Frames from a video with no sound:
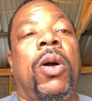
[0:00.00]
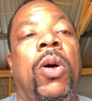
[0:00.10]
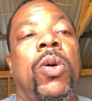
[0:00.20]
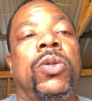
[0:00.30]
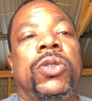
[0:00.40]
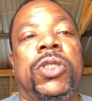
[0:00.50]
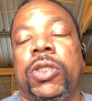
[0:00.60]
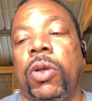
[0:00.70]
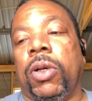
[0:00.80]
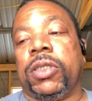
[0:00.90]
own
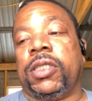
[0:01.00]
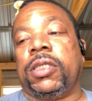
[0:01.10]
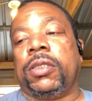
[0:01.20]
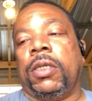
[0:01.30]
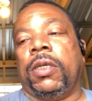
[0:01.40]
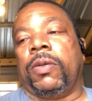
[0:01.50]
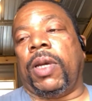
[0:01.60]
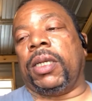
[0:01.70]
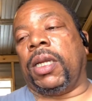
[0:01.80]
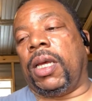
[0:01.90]
sauce
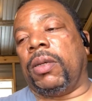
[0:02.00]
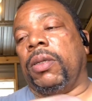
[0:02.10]
right now.